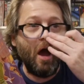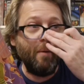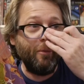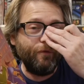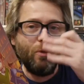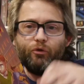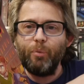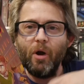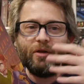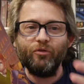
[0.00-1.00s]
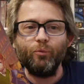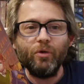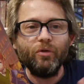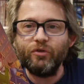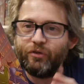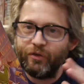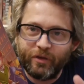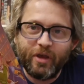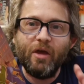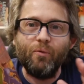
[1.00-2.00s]
Uh, but for the most part, it's really just this
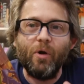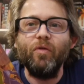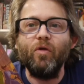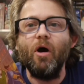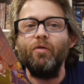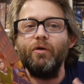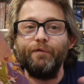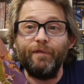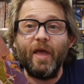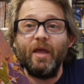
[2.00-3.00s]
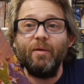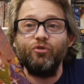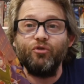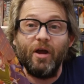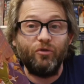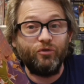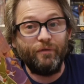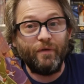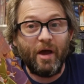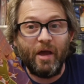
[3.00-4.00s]
kid running the gauntlet of flames, trying to
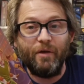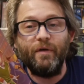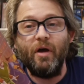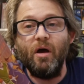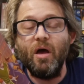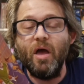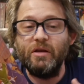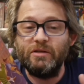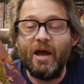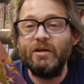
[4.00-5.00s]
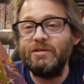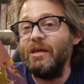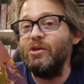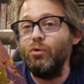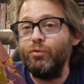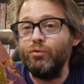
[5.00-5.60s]
survive, uh, and kind of taking you